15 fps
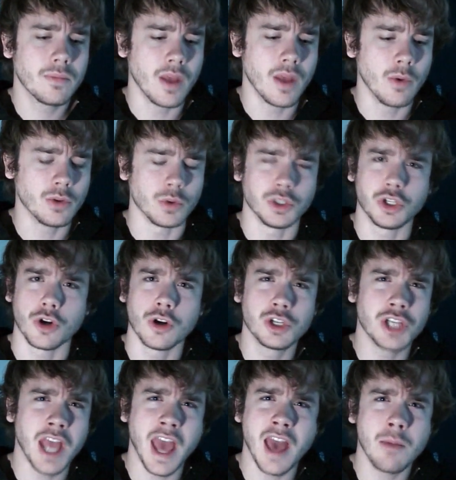I went to a church
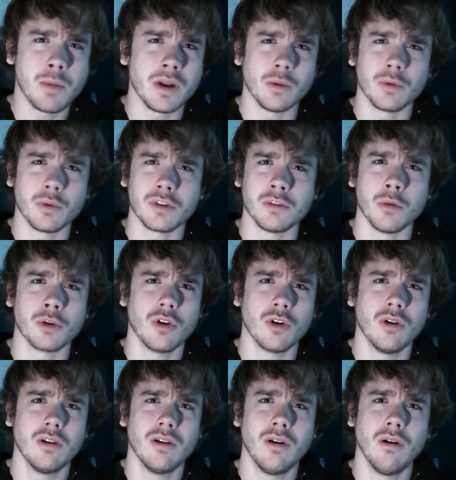camp, and it was the most
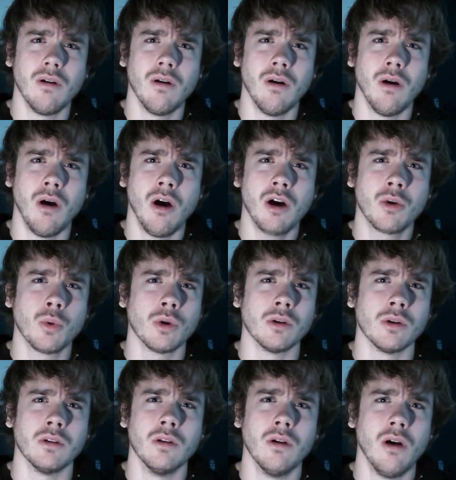
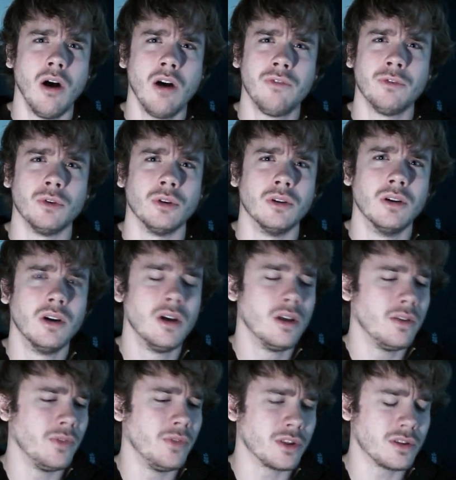awkward, awful.
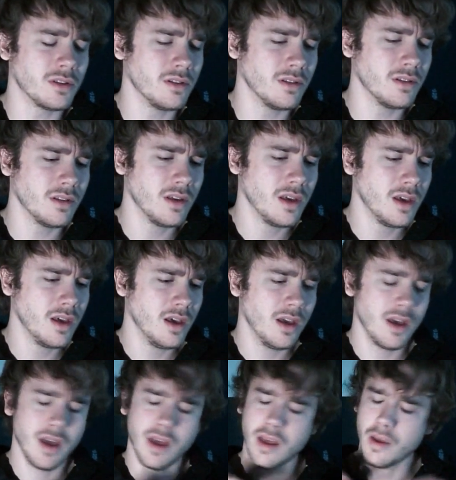This,
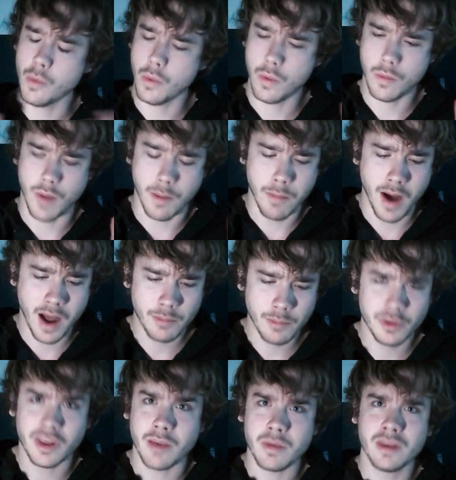my mom
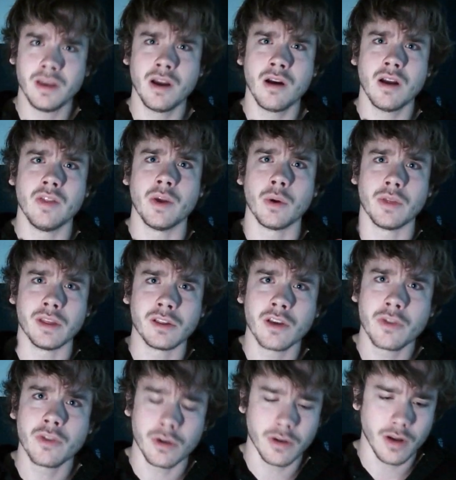sent me there, and there were these
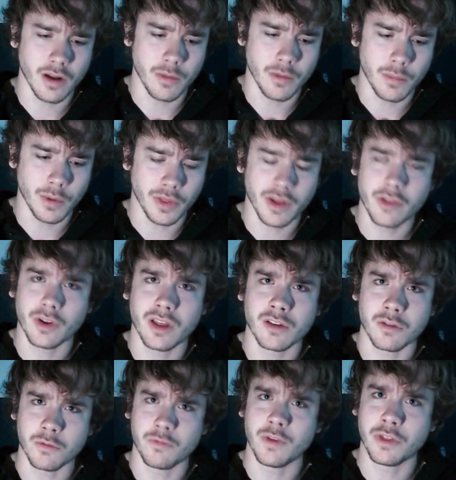other uh, with the other kids in
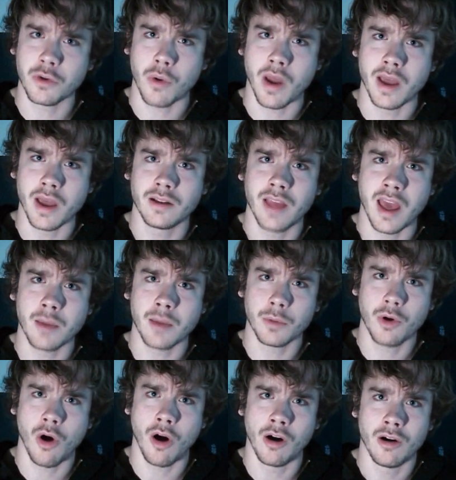fifth grade, Camp
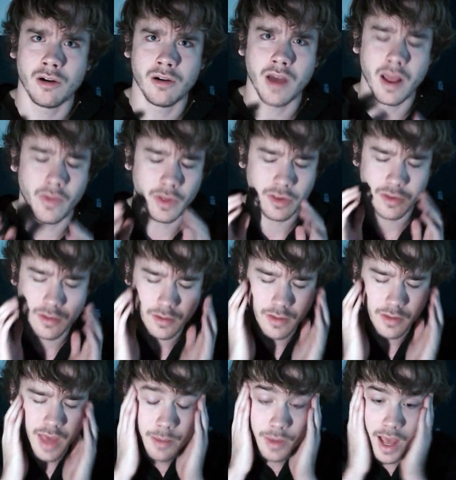Carl, and this
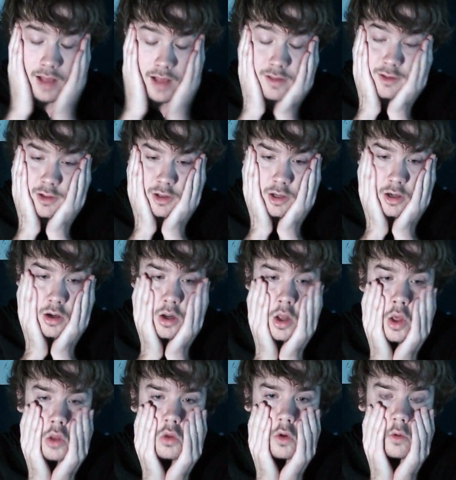camp counselor
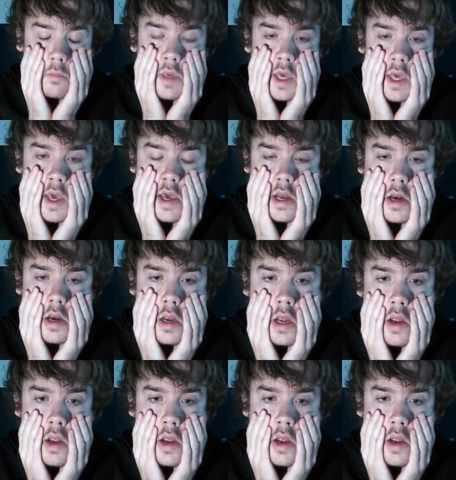took me in